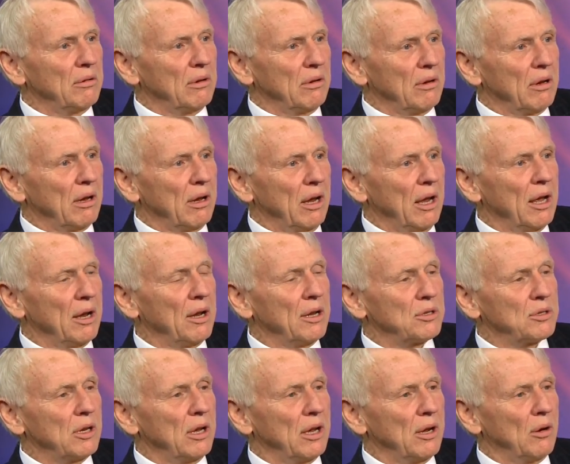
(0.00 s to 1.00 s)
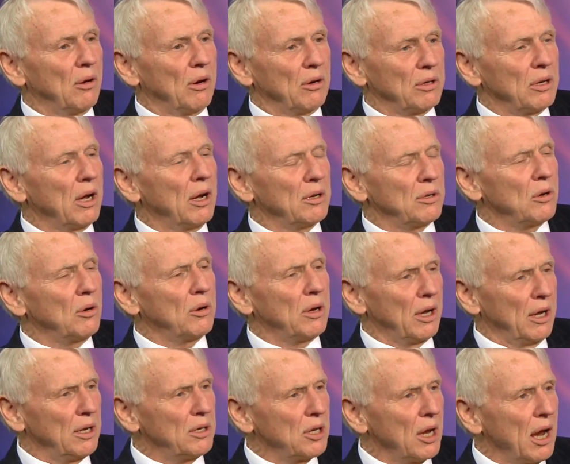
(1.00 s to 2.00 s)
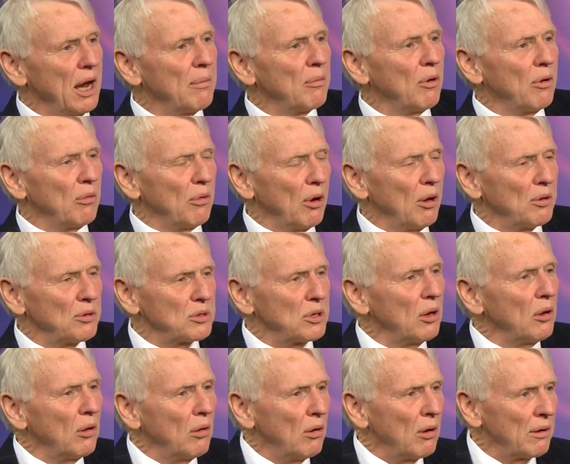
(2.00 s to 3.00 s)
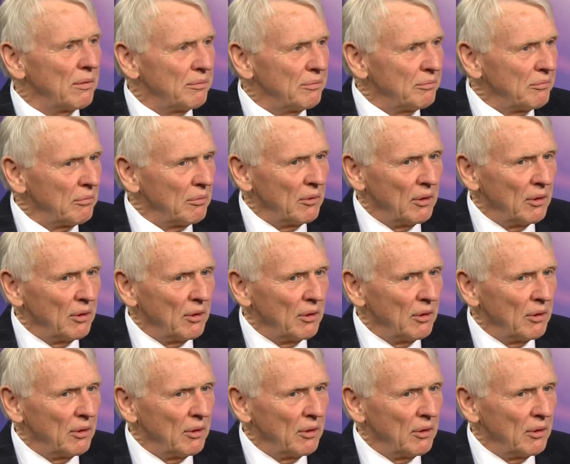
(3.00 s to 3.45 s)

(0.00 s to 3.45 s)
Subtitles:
And it's okay, time rolls along.